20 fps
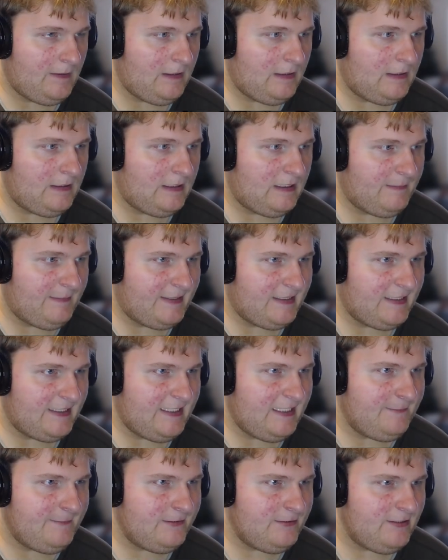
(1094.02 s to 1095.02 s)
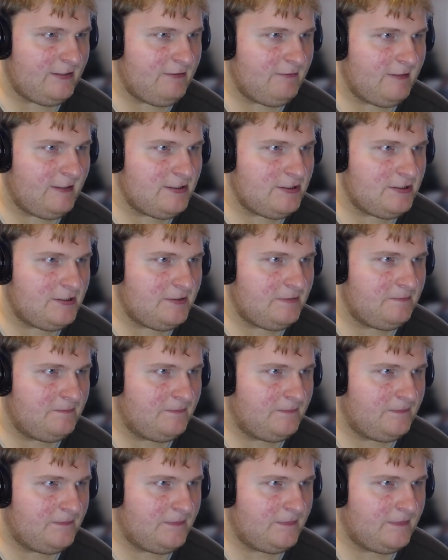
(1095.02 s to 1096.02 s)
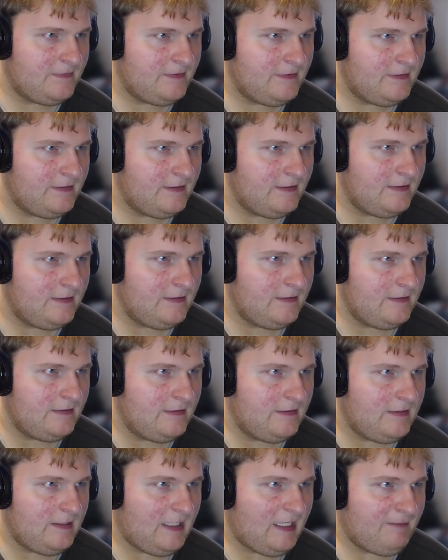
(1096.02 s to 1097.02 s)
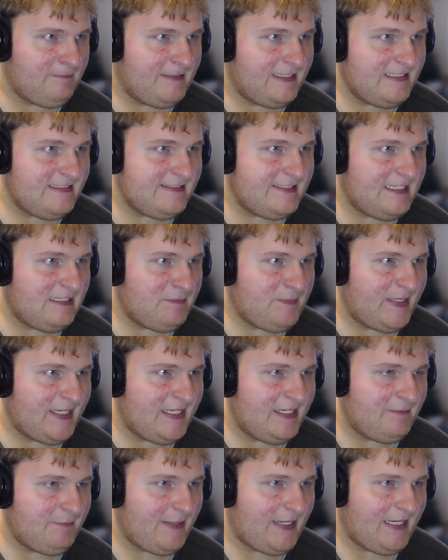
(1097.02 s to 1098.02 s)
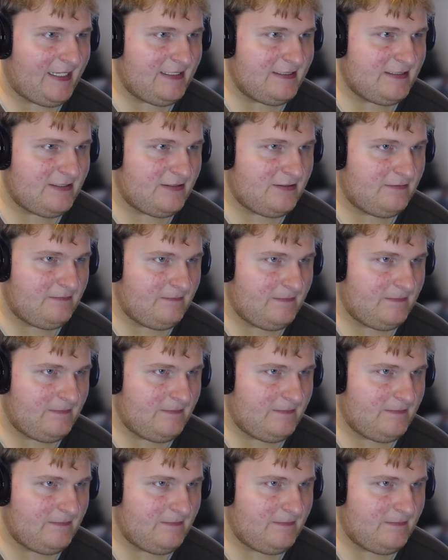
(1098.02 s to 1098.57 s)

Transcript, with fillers: am I leading him in the right direction? I'm guessing he passed.